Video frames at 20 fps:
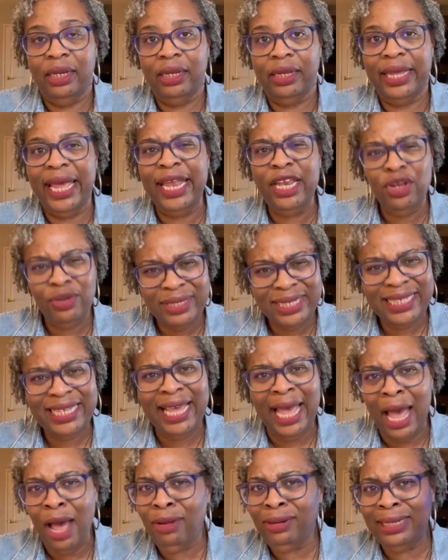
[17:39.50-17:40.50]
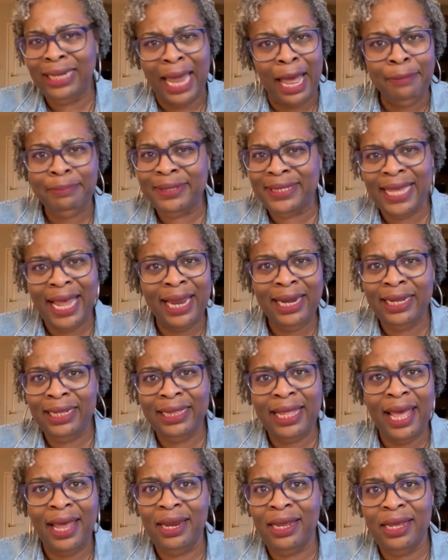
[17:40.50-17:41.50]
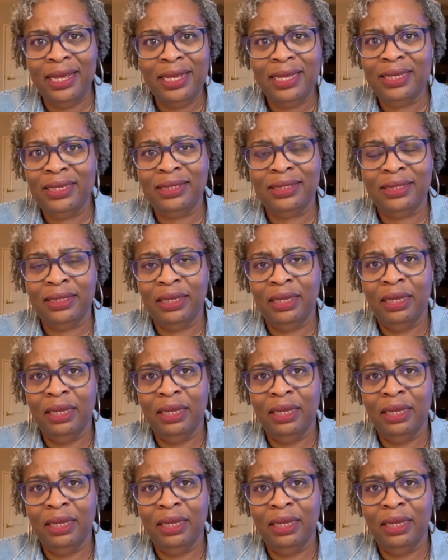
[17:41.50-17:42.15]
can you see how lopsided that is?